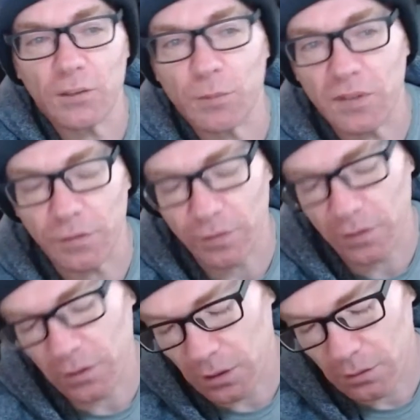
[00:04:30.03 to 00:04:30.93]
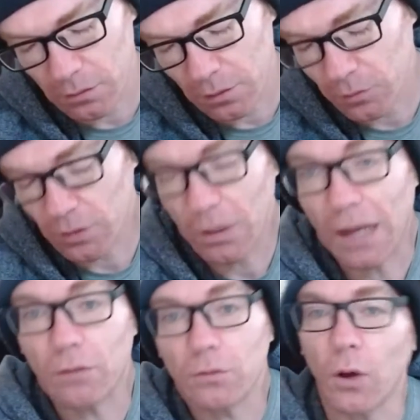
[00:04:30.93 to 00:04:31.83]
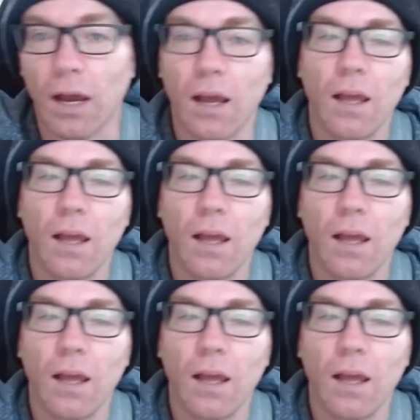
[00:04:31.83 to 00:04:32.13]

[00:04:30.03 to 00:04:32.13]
specifically, I was like, well, I don't know.